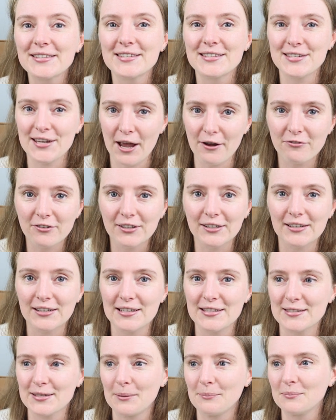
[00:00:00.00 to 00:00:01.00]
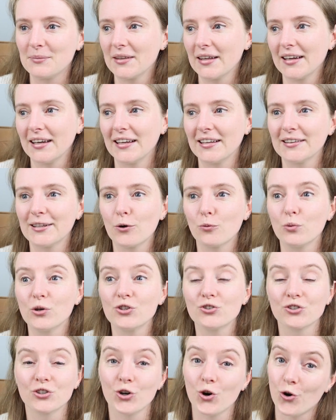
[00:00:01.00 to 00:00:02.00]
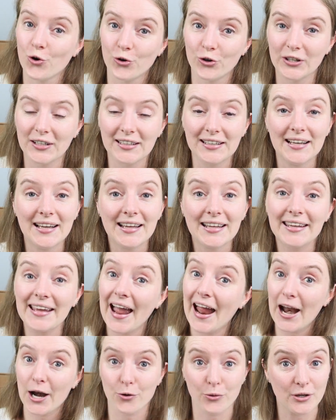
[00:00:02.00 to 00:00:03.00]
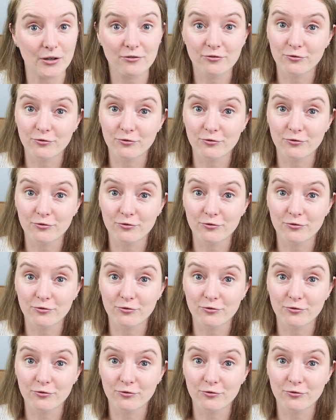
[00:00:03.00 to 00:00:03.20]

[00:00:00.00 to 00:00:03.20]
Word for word: is definitely something that we should all carry